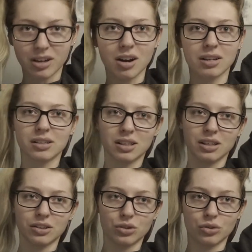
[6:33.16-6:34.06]

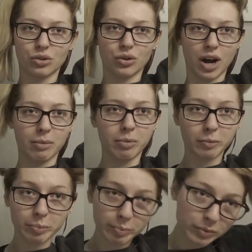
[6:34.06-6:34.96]
content is crap,
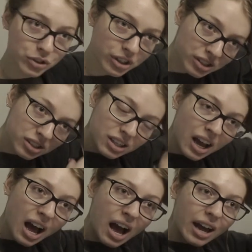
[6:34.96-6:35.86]
just
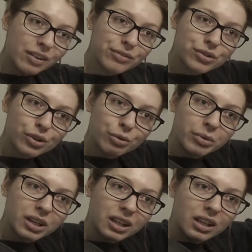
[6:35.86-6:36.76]
I have so
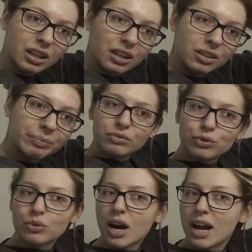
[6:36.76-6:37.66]
many
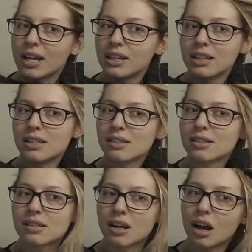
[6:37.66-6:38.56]

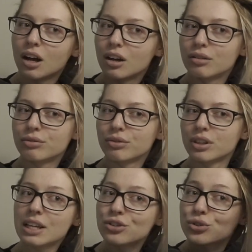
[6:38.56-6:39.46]
varieties of
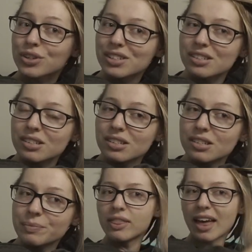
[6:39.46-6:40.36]

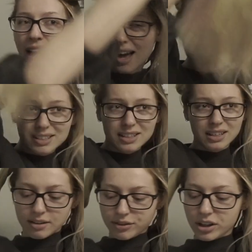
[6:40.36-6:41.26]
interests that
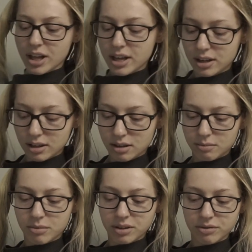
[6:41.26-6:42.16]
I feel like
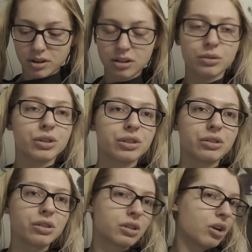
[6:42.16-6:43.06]
my
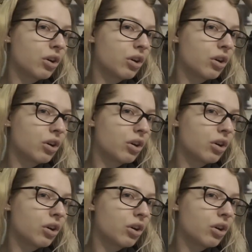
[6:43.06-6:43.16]
followers